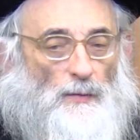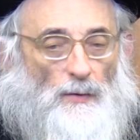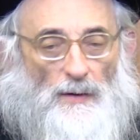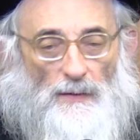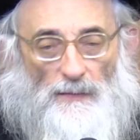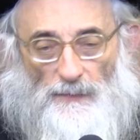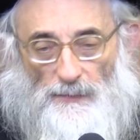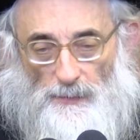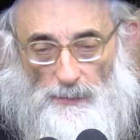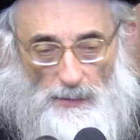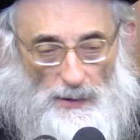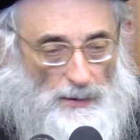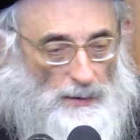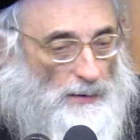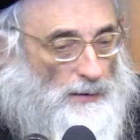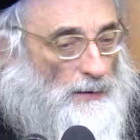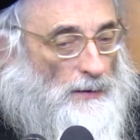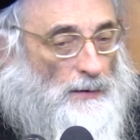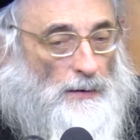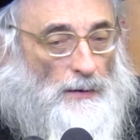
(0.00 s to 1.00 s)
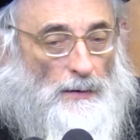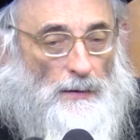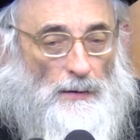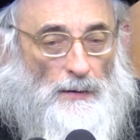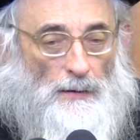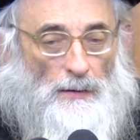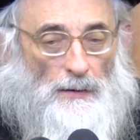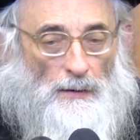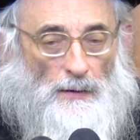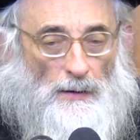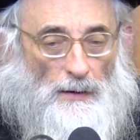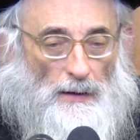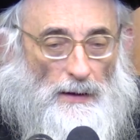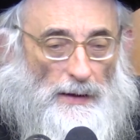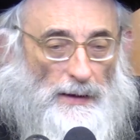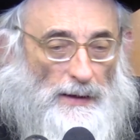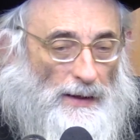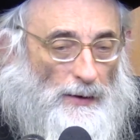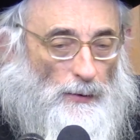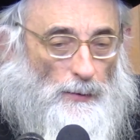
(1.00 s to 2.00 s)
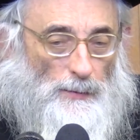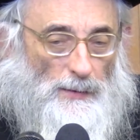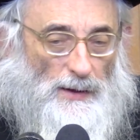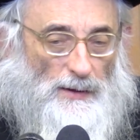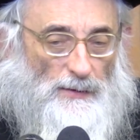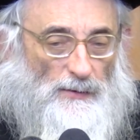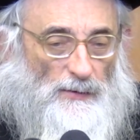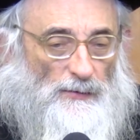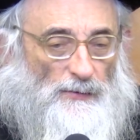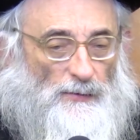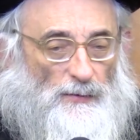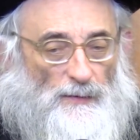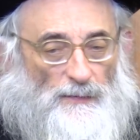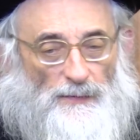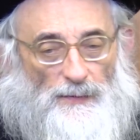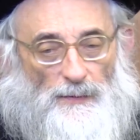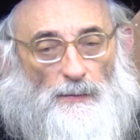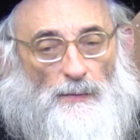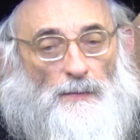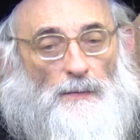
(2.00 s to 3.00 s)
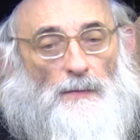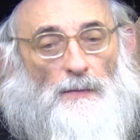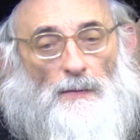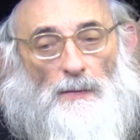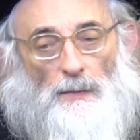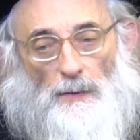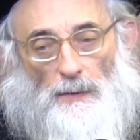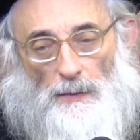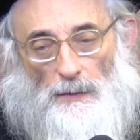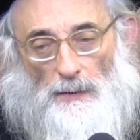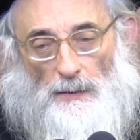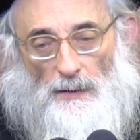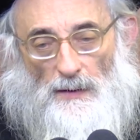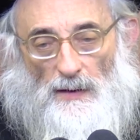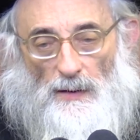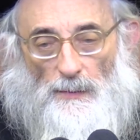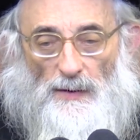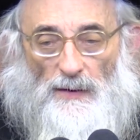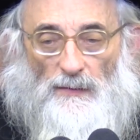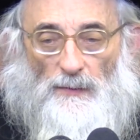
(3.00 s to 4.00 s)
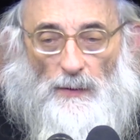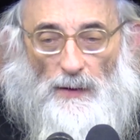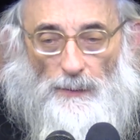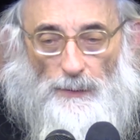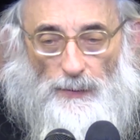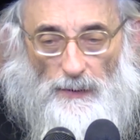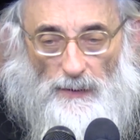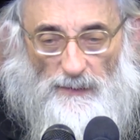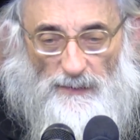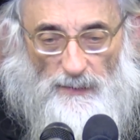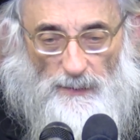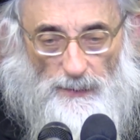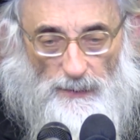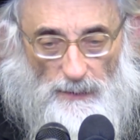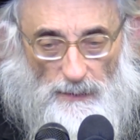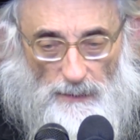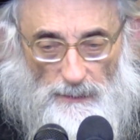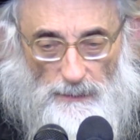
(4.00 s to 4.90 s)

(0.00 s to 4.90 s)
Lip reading: Olam want from me? And how am I to serve him the best way possible?